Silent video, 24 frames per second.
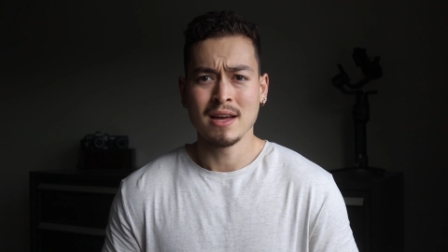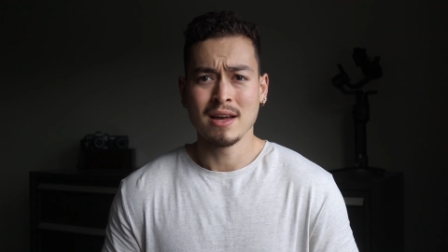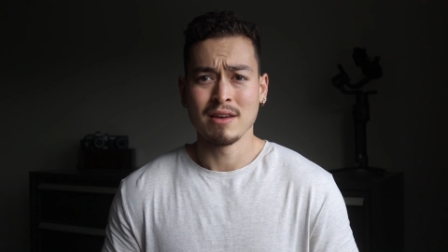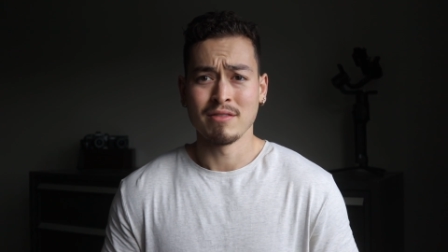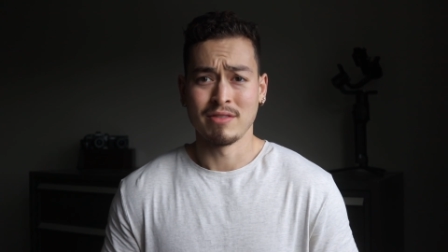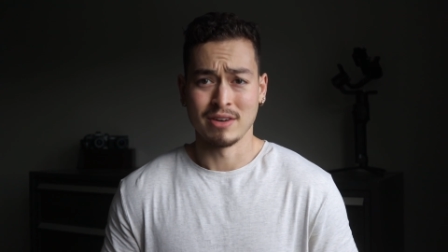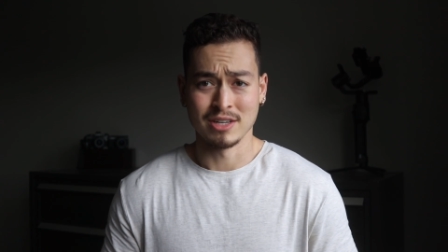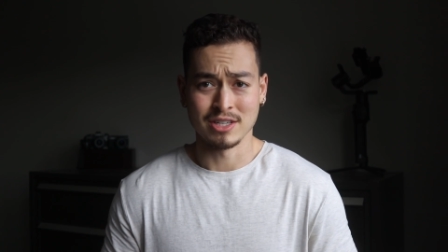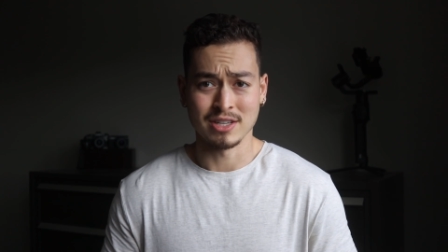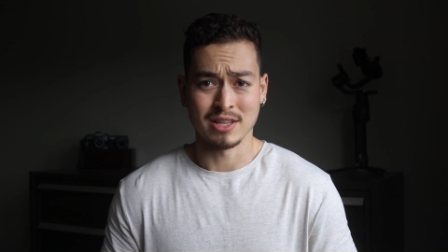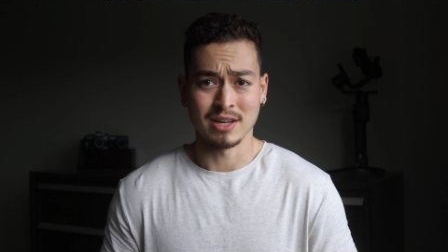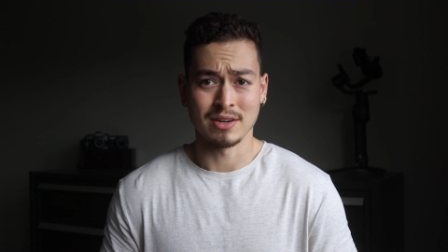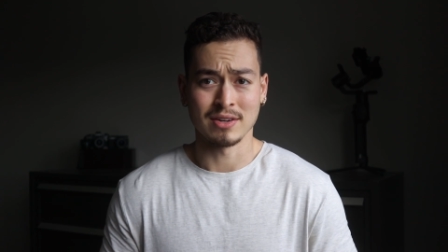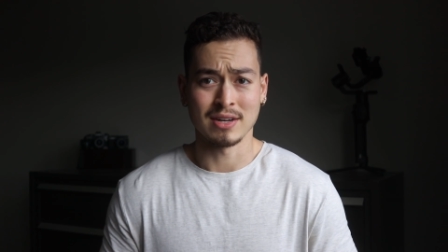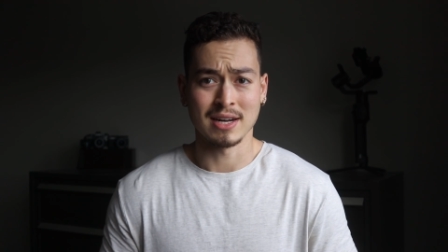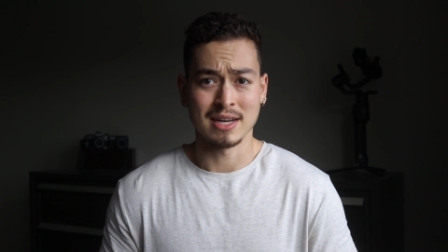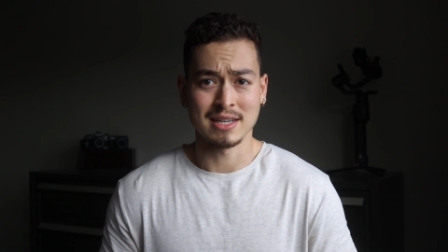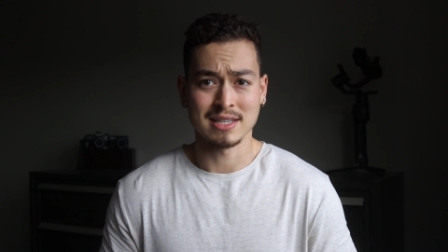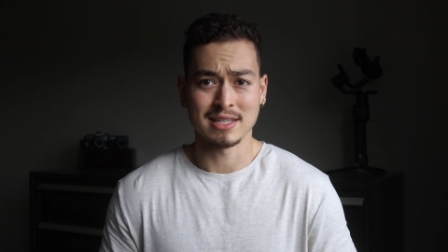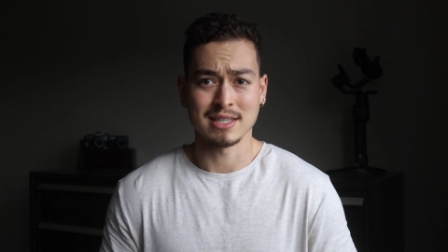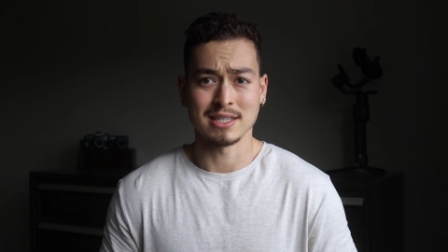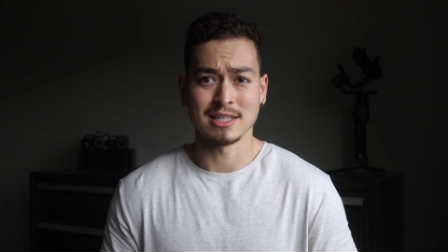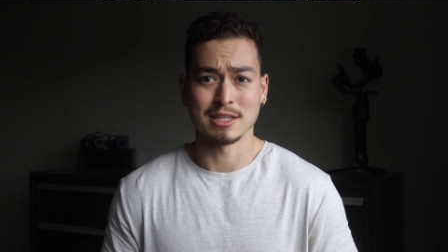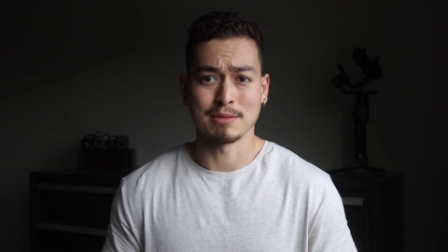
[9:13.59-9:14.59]
finish there,
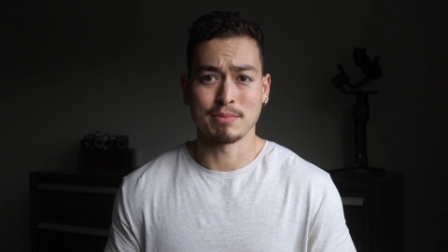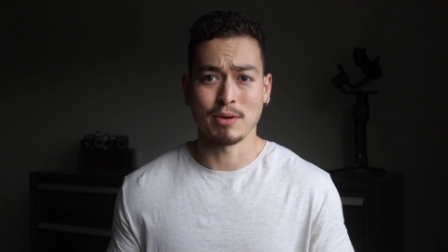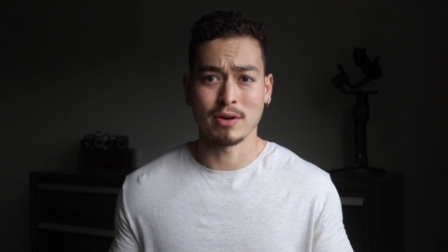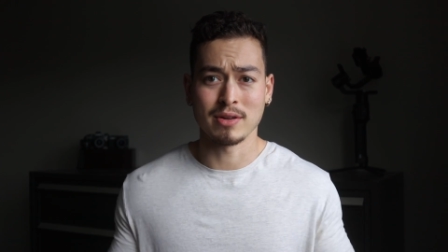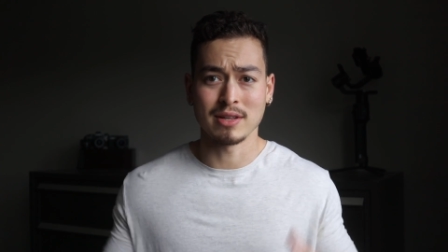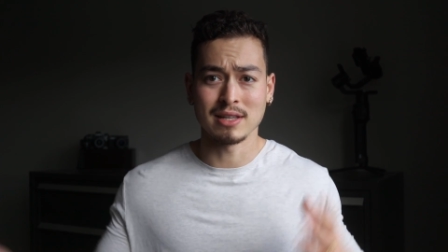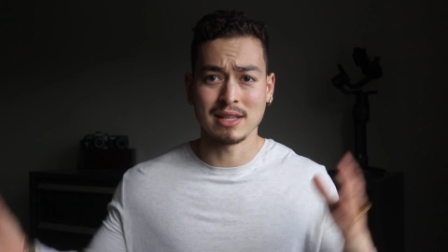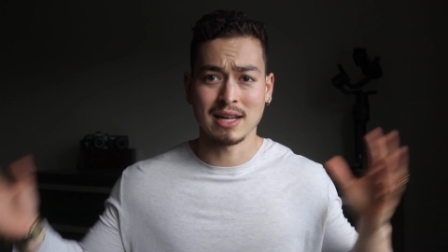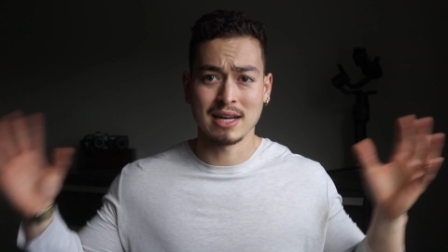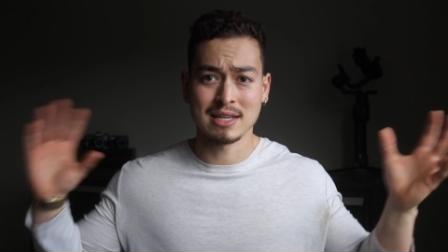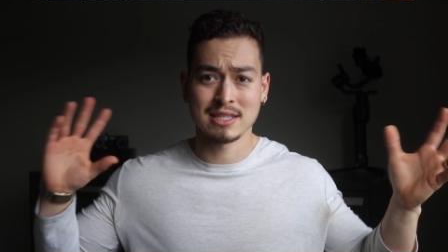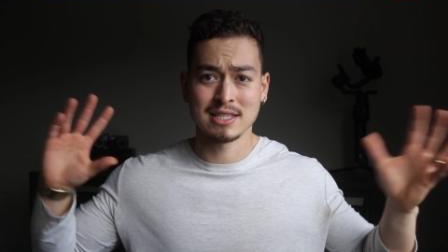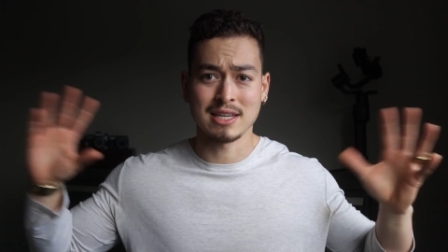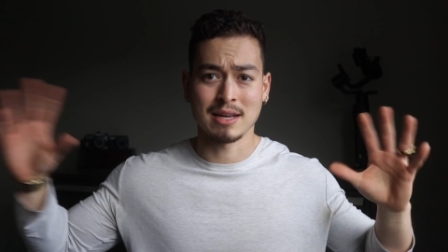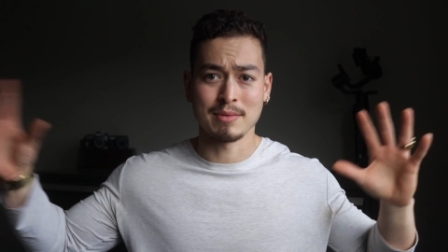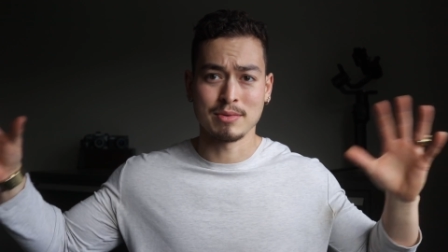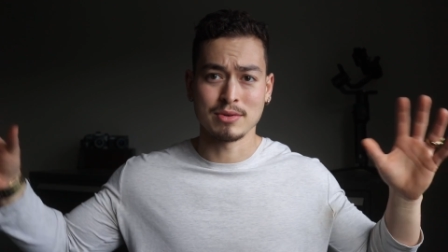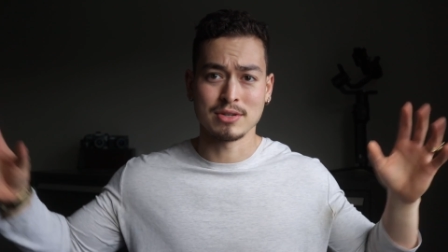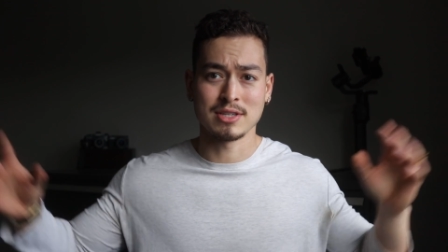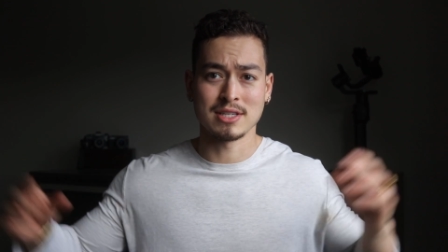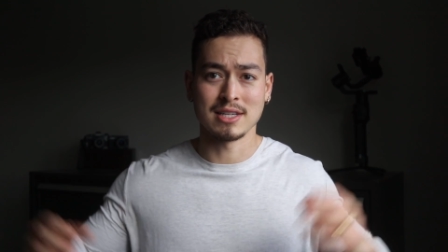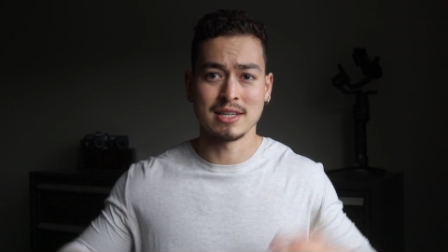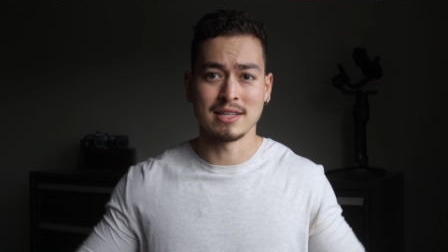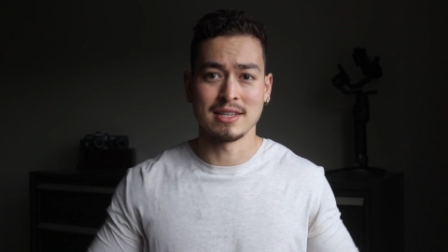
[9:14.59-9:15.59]
guys. This is probably the last time
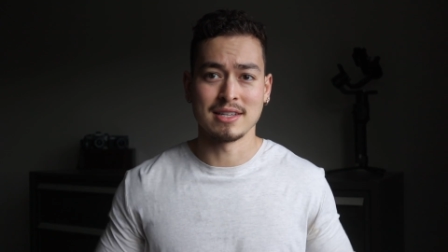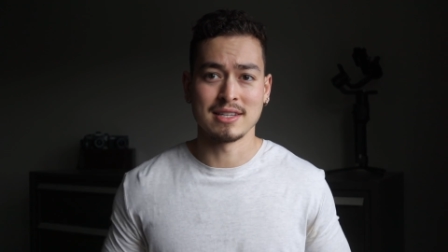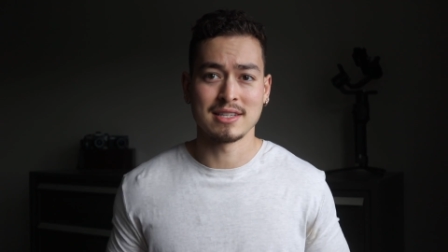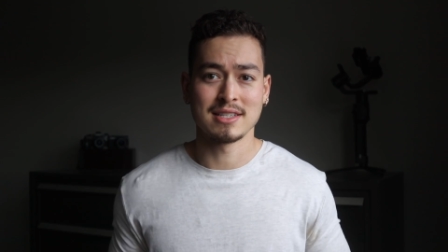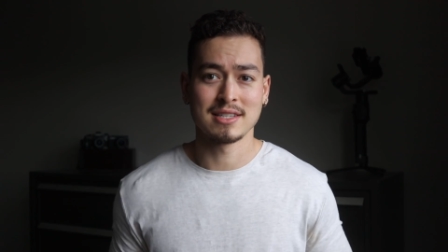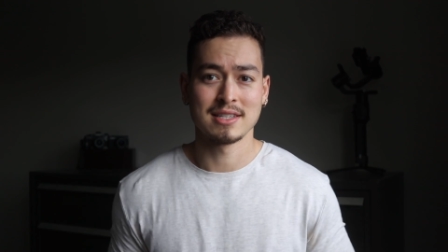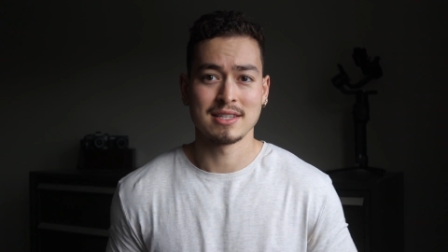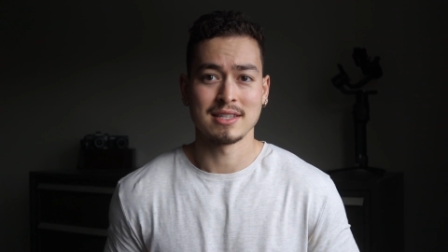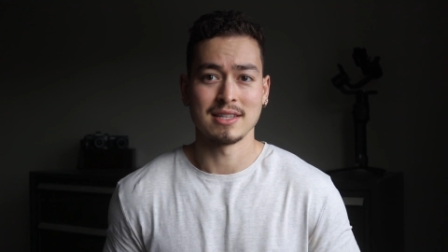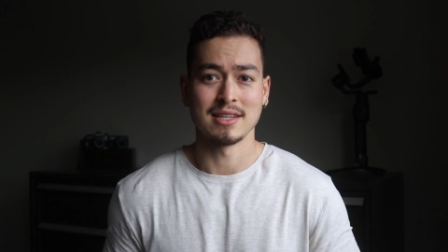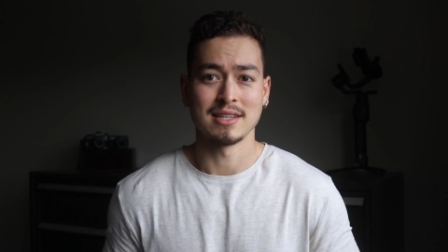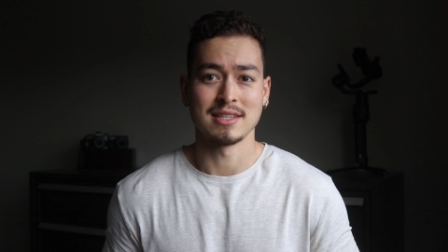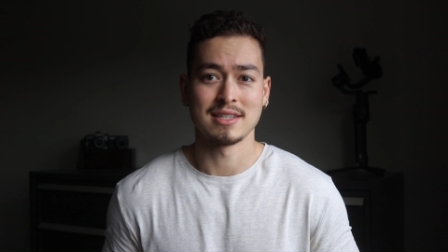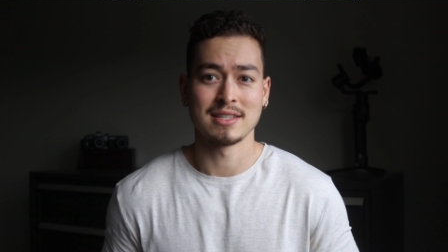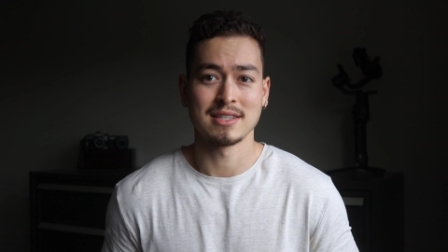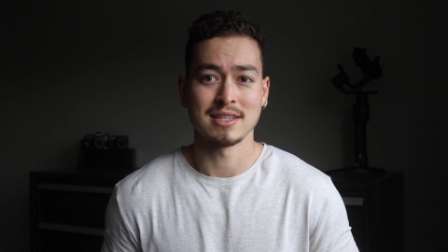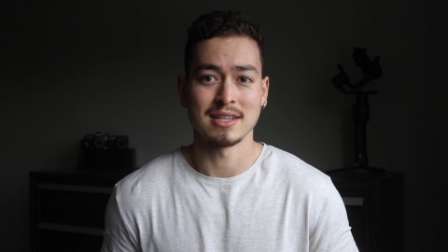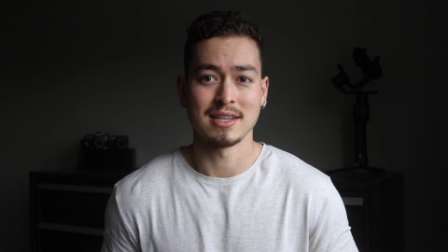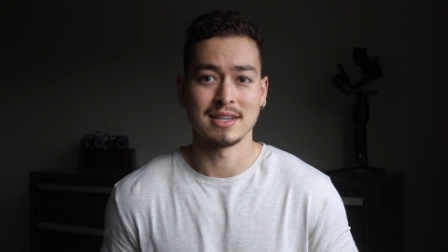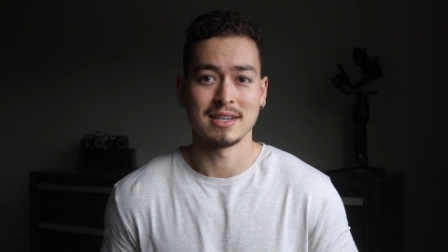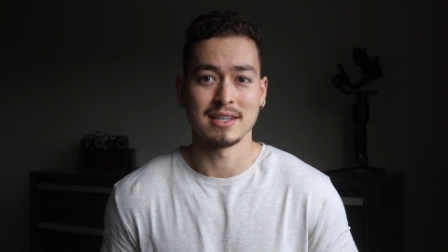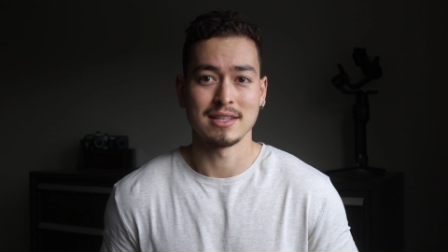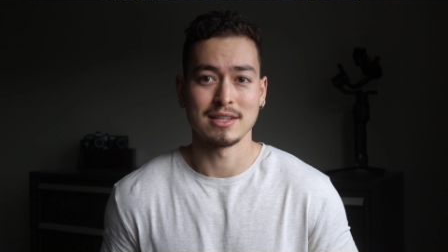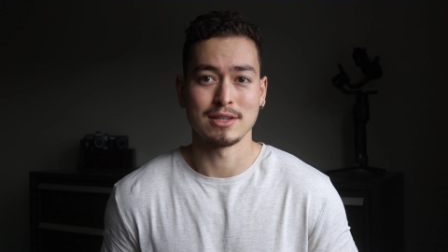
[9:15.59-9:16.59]
you'll see this this
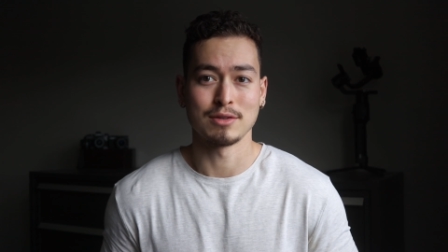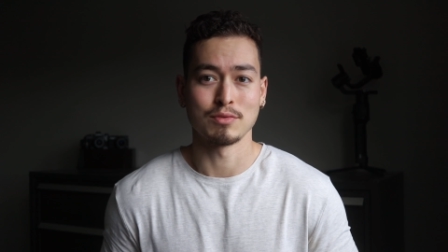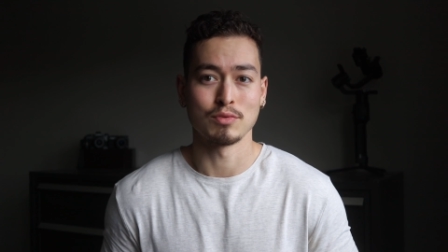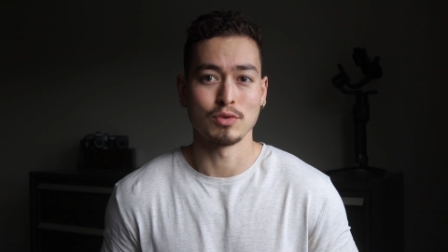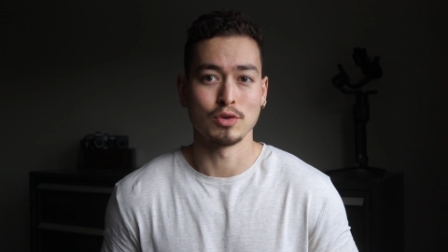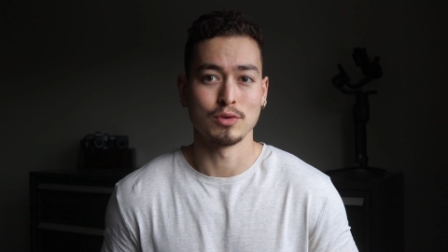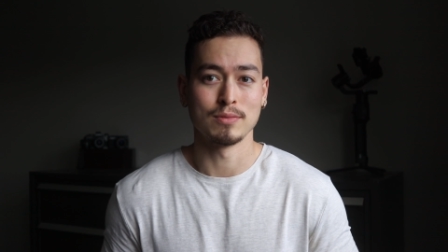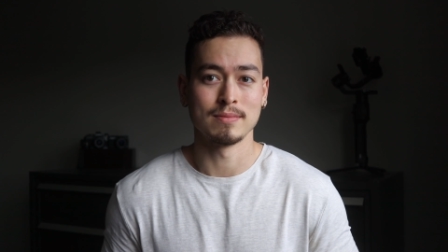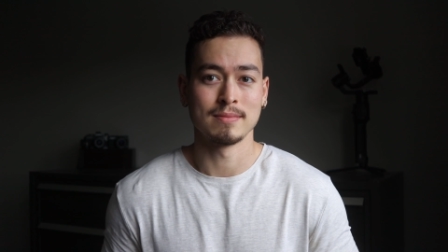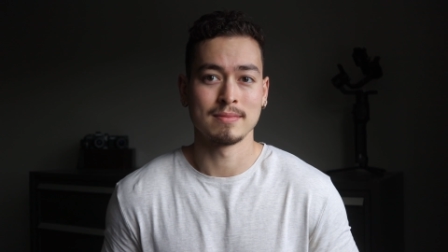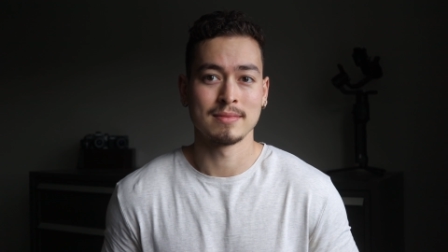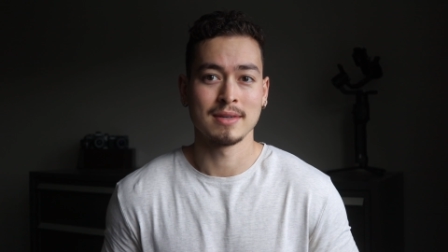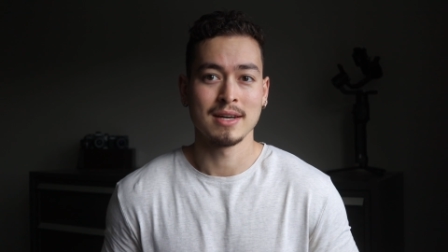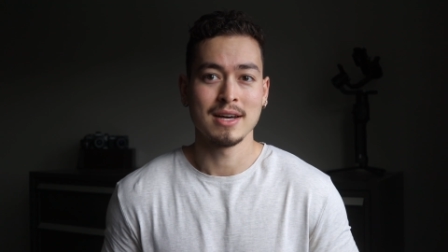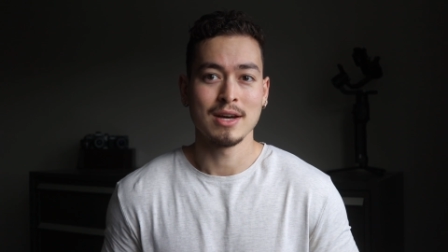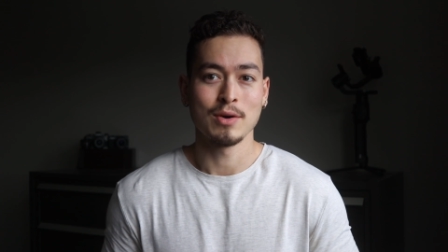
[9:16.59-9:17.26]
uh, this room.